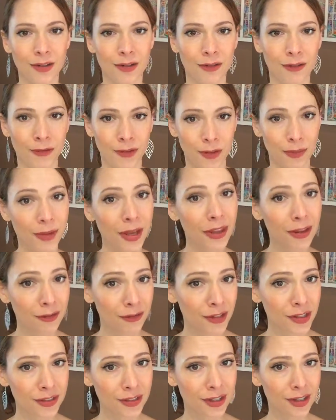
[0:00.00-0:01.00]
your belly
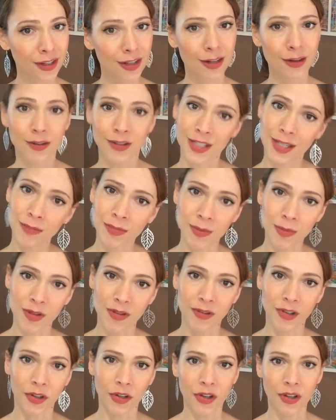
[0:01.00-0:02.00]
feels good, your
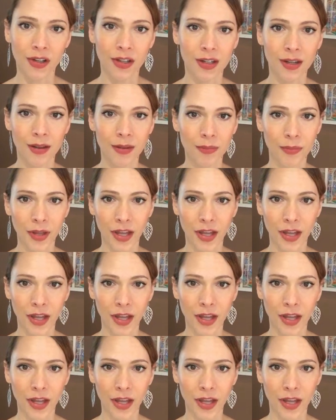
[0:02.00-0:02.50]
symptoms feel good,